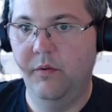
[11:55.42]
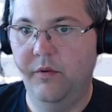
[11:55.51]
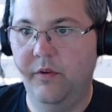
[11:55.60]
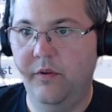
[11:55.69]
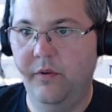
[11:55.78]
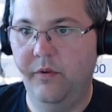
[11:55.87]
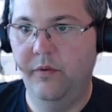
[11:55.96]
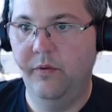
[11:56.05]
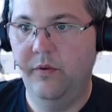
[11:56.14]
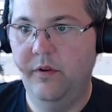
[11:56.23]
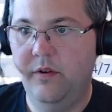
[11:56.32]

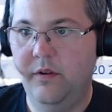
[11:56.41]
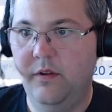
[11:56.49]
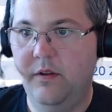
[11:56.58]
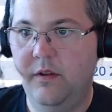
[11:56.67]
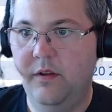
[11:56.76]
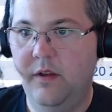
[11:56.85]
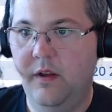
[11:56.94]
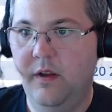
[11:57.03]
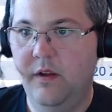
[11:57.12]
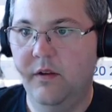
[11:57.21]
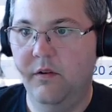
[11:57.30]
to
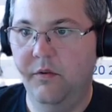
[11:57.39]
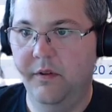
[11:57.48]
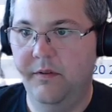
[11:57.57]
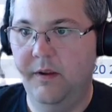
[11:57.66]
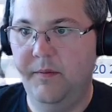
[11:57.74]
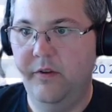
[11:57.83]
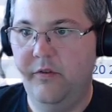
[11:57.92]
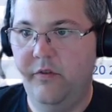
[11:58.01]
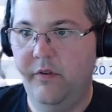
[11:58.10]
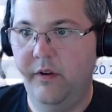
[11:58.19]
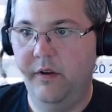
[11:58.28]
oldest
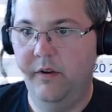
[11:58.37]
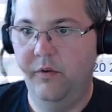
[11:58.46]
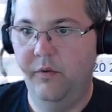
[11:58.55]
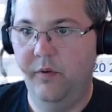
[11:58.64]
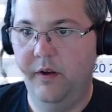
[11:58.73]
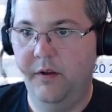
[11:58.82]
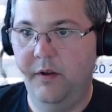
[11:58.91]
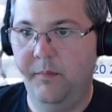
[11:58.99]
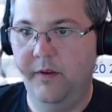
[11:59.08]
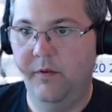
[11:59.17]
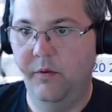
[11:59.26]
image and do a
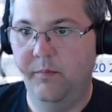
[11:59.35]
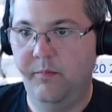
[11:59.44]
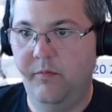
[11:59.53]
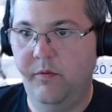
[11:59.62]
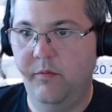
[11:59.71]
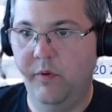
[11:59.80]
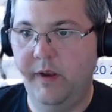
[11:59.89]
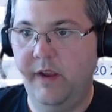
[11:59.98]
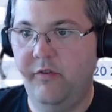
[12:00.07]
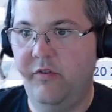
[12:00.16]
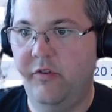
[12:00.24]
bit of a
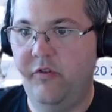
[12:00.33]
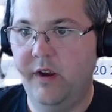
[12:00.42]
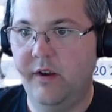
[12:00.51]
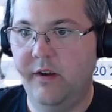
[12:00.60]
retention check